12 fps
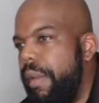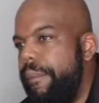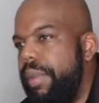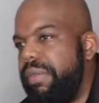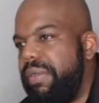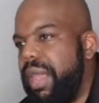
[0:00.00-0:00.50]

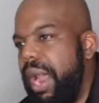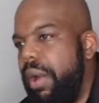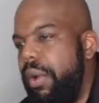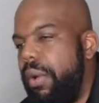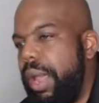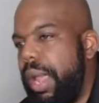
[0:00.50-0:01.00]
Ms.
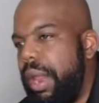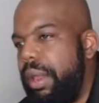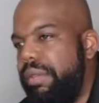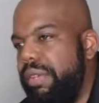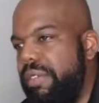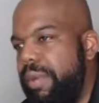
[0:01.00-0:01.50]
Carol
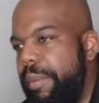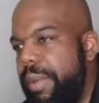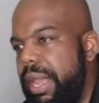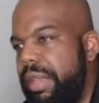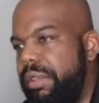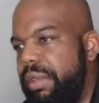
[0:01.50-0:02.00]
Allen says, my
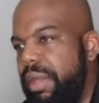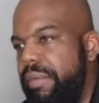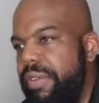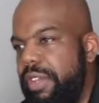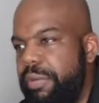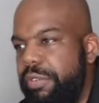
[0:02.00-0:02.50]
main
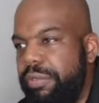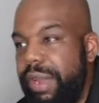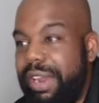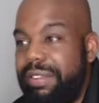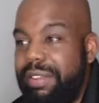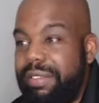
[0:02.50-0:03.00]
investment
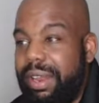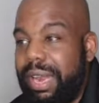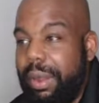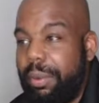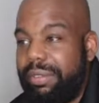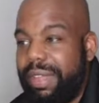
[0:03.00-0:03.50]
strategy is
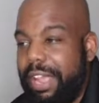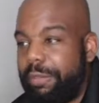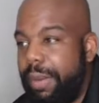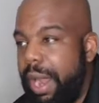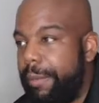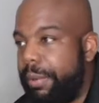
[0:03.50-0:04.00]
delinquent tax
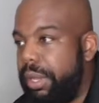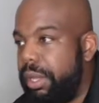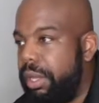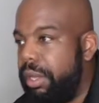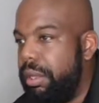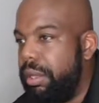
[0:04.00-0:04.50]
property.
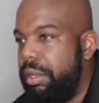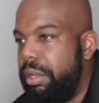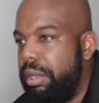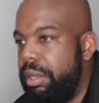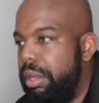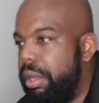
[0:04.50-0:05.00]

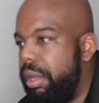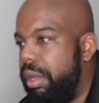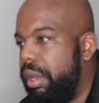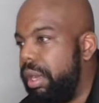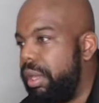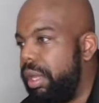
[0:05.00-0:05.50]
All
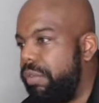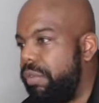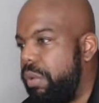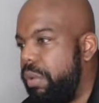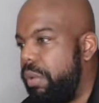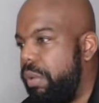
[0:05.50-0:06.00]
right. That's
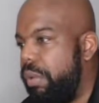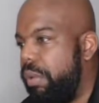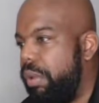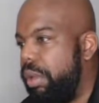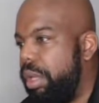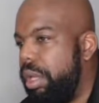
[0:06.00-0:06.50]
cool.
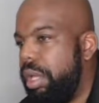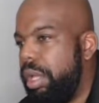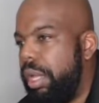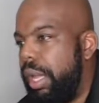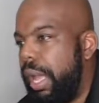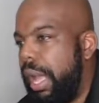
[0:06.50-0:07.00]

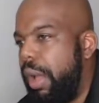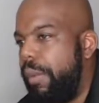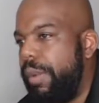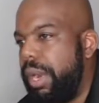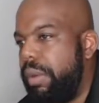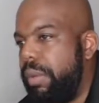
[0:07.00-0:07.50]
How
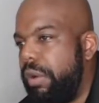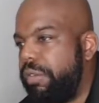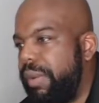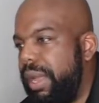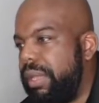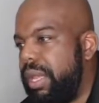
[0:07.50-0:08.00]
Money Works
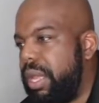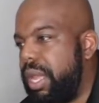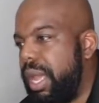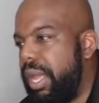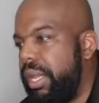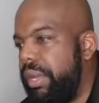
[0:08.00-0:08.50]
by
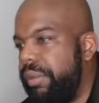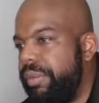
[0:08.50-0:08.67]
DK.